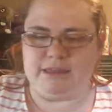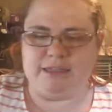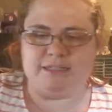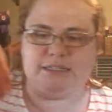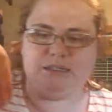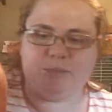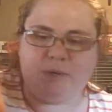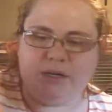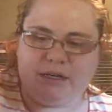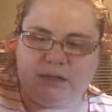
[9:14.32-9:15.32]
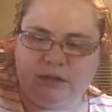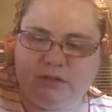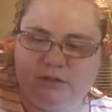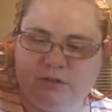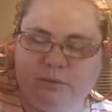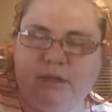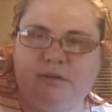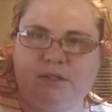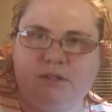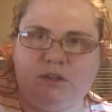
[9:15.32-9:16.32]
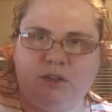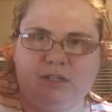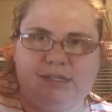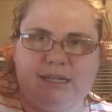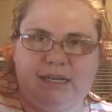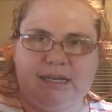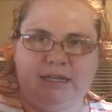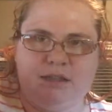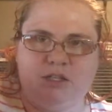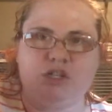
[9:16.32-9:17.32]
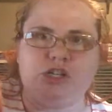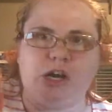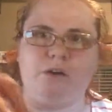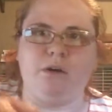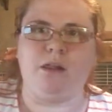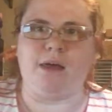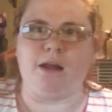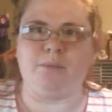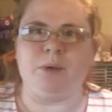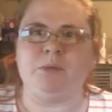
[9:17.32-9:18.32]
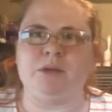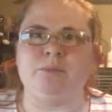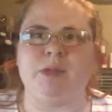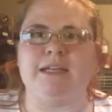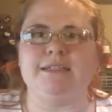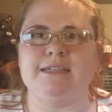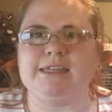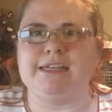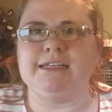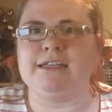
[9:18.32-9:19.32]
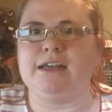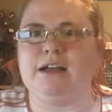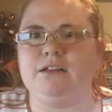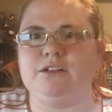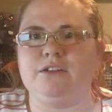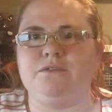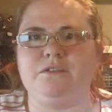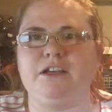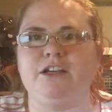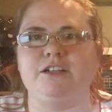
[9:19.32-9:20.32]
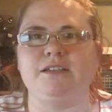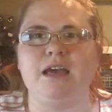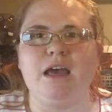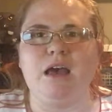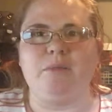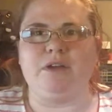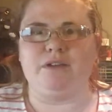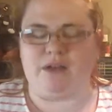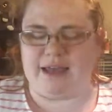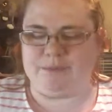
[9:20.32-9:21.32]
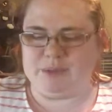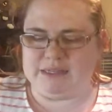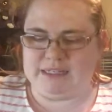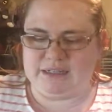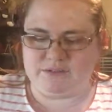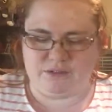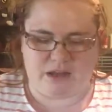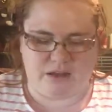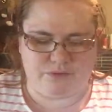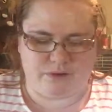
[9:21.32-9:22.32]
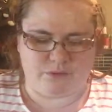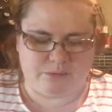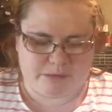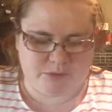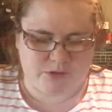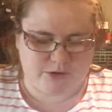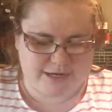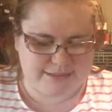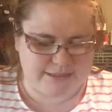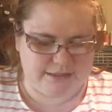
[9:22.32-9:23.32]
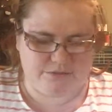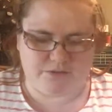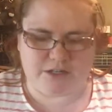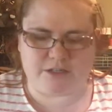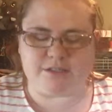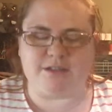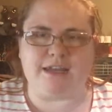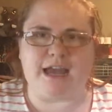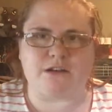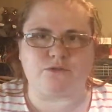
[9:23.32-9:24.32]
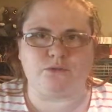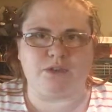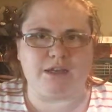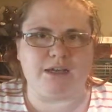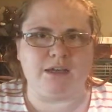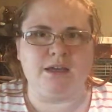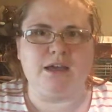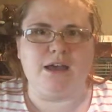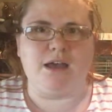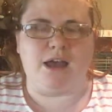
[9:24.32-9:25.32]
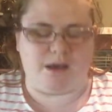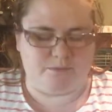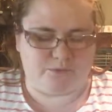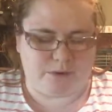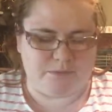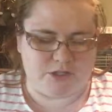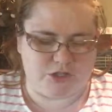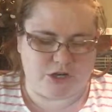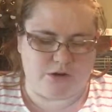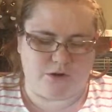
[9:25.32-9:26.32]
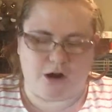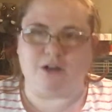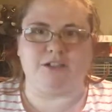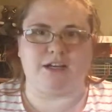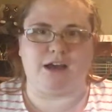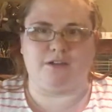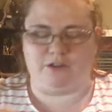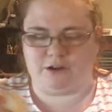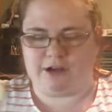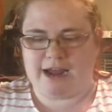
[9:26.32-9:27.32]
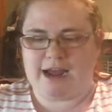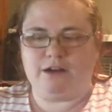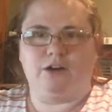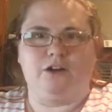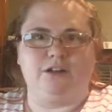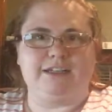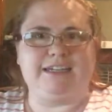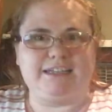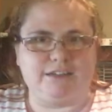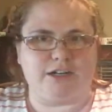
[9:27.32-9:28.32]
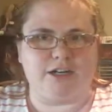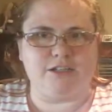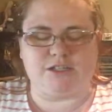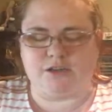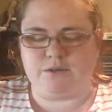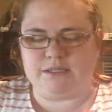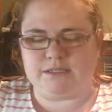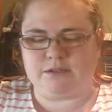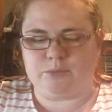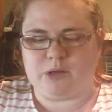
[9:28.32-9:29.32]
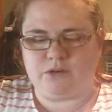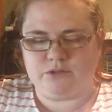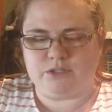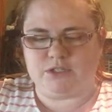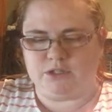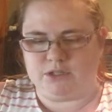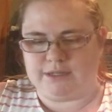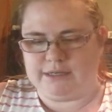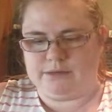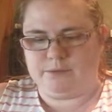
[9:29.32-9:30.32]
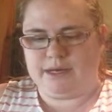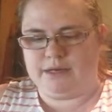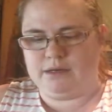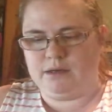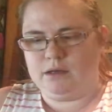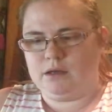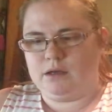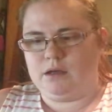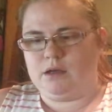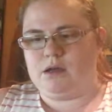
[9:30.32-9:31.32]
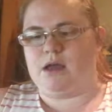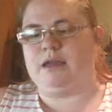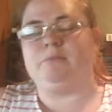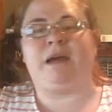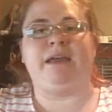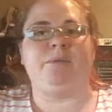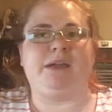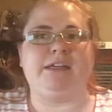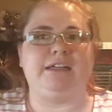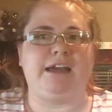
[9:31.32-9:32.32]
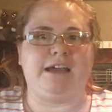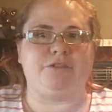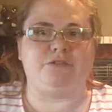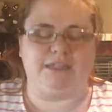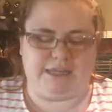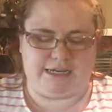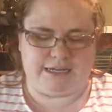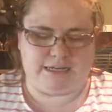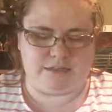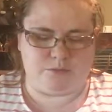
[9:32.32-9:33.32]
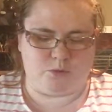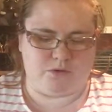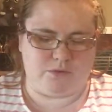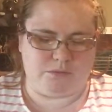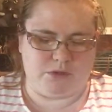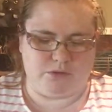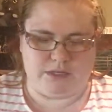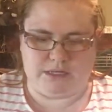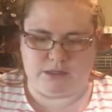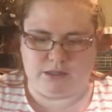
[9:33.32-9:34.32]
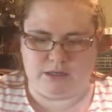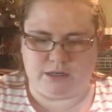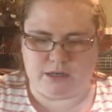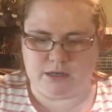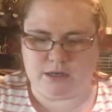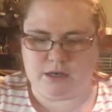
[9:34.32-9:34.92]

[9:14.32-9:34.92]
This is pretty close to what it looks like in the show. A lot of people complained that they didn't color the figures, but I believe, if I remember correctly, the figures on the actual thing from the show aren't colored at all either, so it's supposed to look that way. In my opinion, I actually like it. It's more of a muted look.